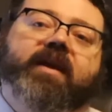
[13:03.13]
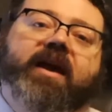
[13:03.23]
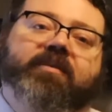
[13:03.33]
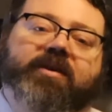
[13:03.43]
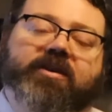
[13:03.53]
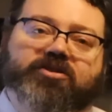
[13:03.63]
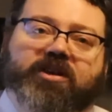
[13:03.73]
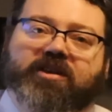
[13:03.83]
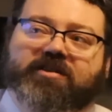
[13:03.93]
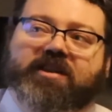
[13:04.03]
then we
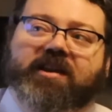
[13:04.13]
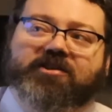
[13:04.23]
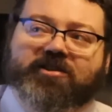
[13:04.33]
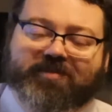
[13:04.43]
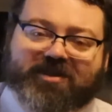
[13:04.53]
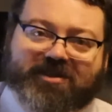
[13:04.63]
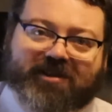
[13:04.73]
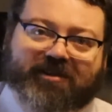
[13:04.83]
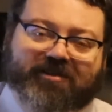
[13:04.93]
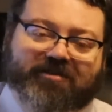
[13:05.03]
usually tend to treat them as
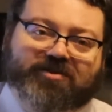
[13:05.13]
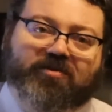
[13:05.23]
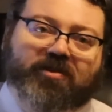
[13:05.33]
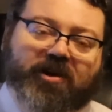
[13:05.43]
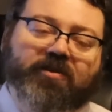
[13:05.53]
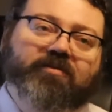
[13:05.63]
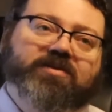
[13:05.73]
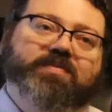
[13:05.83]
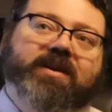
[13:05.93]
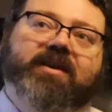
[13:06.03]
cylinders or
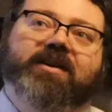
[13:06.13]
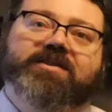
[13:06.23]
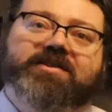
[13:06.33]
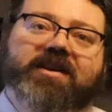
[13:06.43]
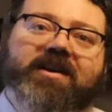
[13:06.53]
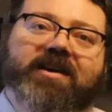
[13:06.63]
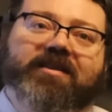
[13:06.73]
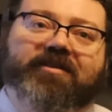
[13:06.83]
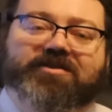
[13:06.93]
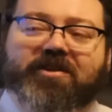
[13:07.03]
cones, because
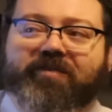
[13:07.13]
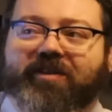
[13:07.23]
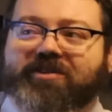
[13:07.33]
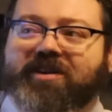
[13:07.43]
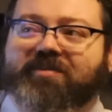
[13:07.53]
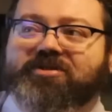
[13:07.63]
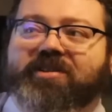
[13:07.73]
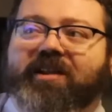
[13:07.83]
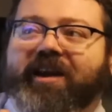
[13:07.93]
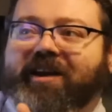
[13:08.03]
there's no real
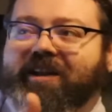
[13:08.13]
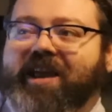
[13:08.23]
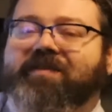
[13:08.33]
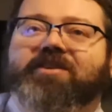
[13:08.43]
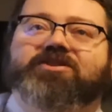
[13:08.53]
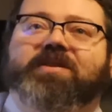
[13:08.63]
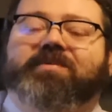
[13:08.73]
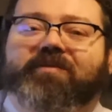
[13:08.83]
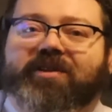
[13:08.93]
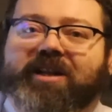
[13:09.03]
assumption that, like a Navy ship,
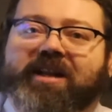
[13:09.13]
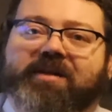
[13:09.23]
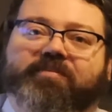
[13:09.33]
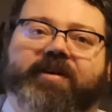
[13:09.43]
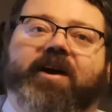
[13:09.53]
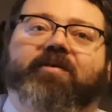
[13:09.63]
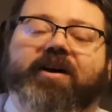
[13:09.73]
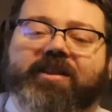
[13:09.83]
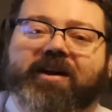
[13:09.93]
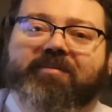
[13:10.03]
they really need a prow
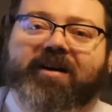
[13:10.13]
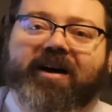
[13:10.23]
on them.